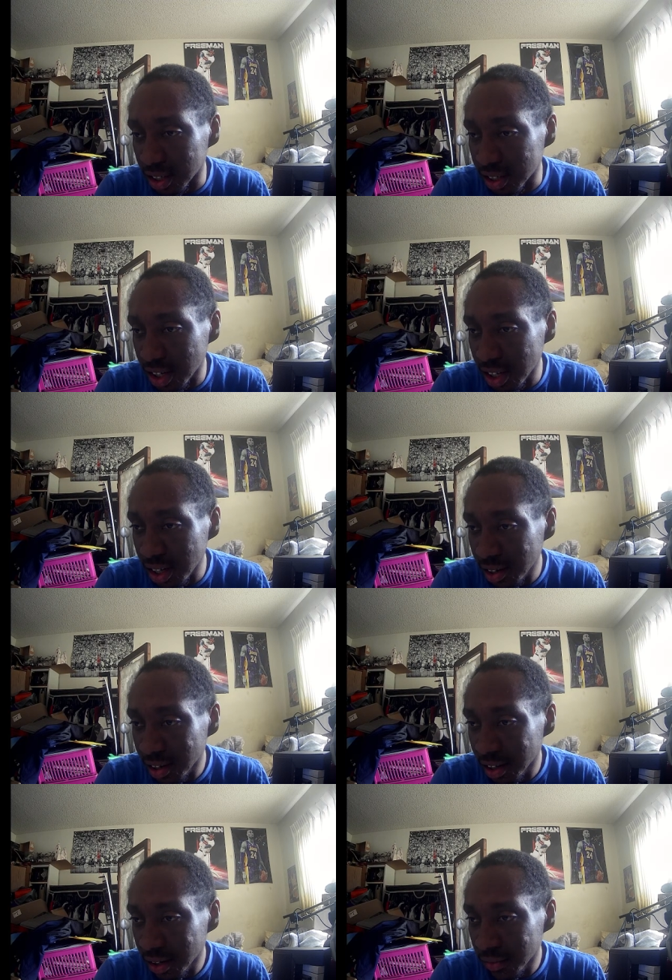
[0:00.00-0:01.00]
City,
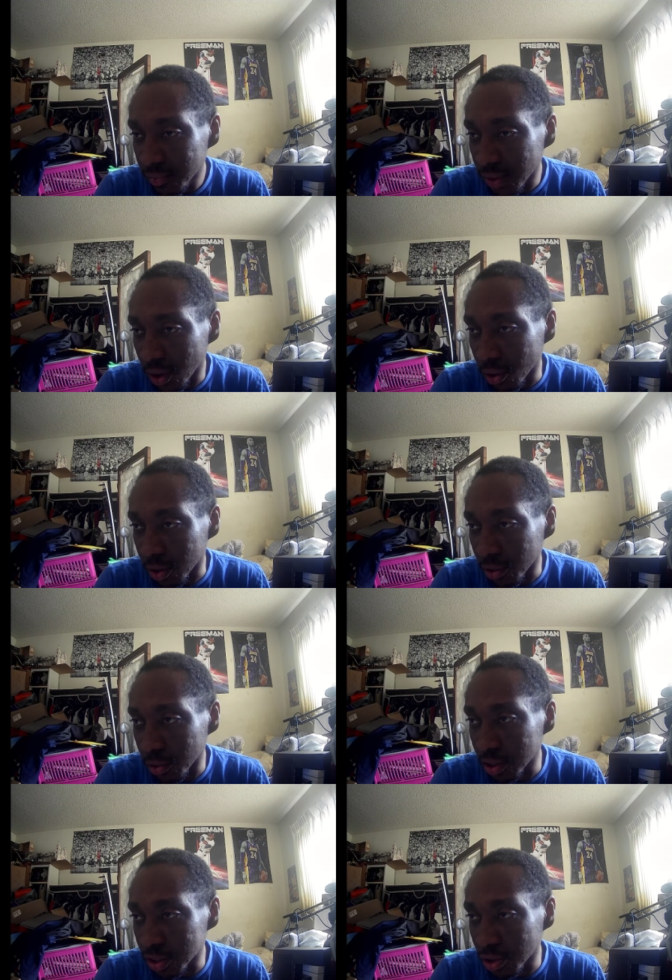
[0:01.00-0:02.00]
and
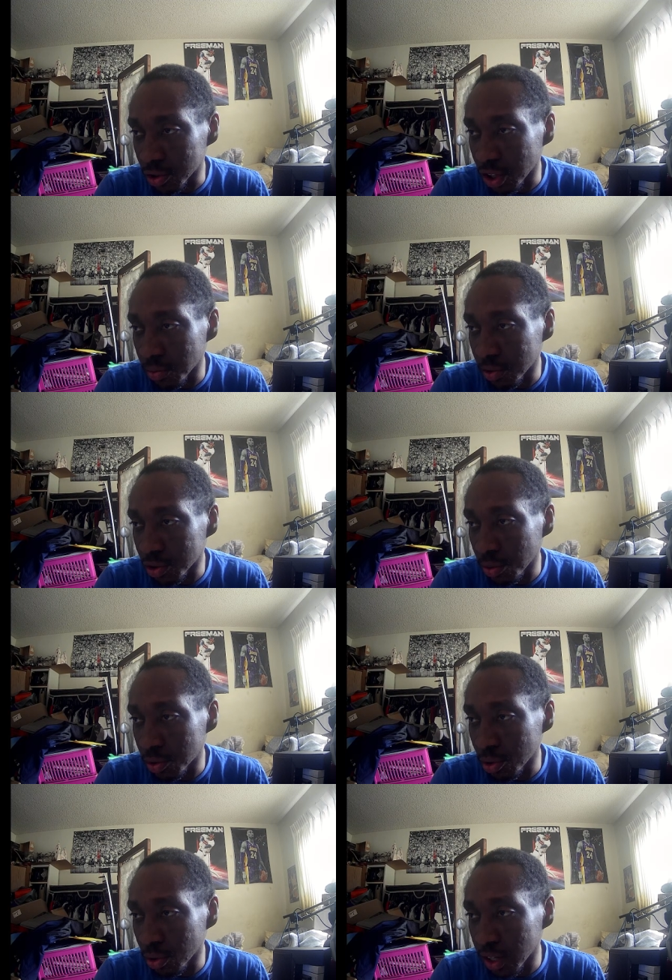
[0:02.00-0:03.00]
Grealish goes streaming
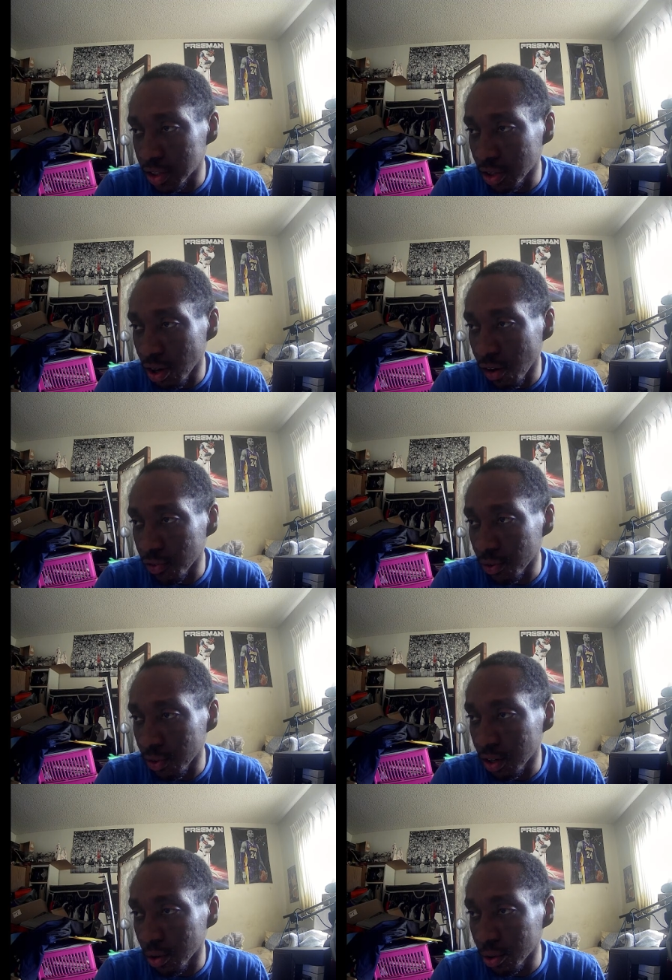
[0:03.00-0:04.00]
too, lays it off.
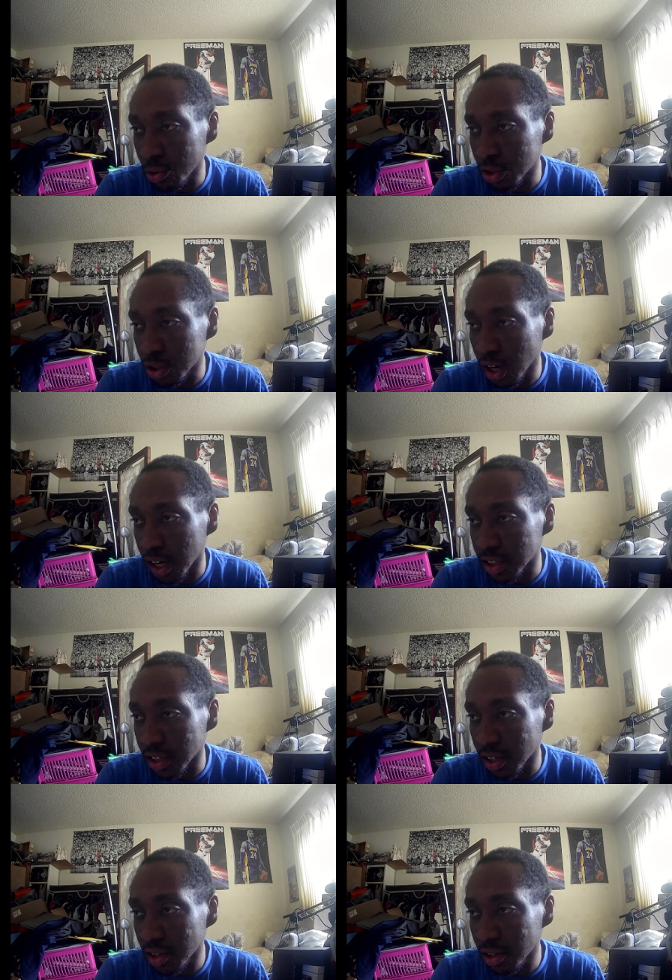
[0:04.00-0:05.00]
Rico Lewis got it
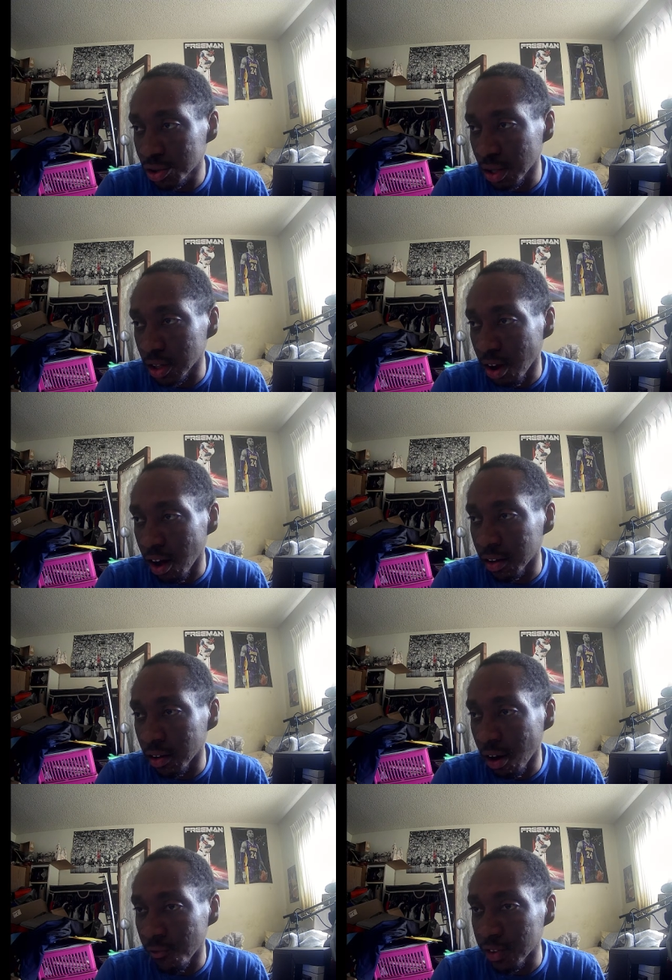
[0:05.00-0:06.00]
straight to Holland,
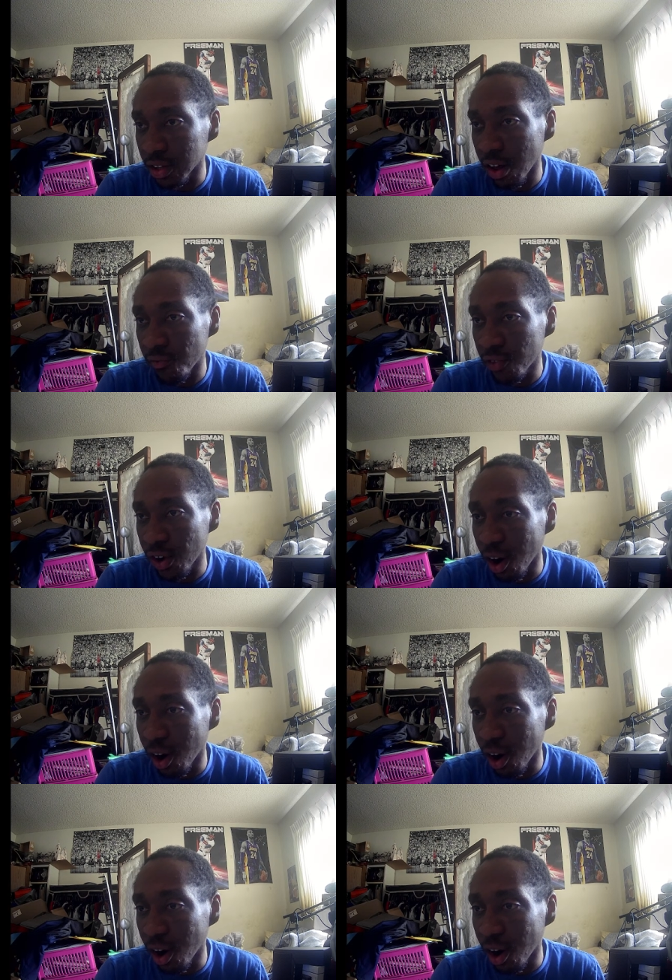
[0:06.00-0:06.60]
off his left foot.